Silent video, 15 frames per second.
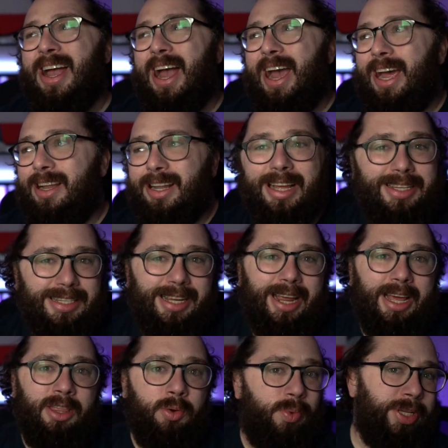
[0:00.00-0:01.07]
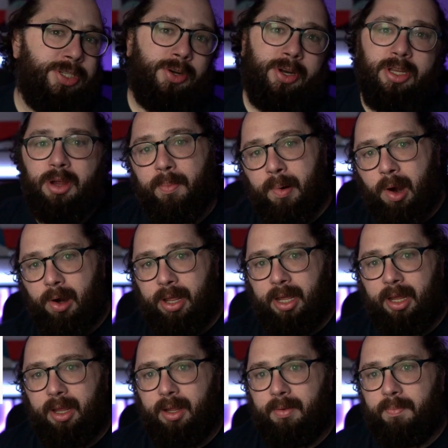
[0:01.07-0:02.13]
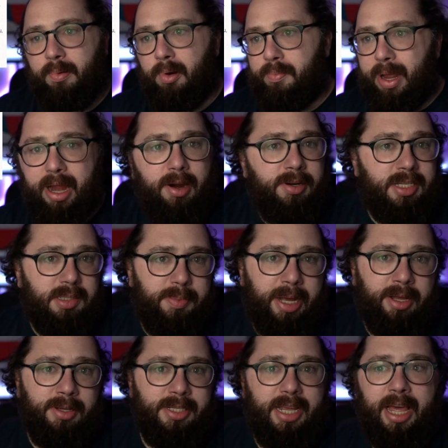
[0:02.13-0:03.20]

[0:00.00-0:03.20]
and let's say the wizard in your party prepared spells,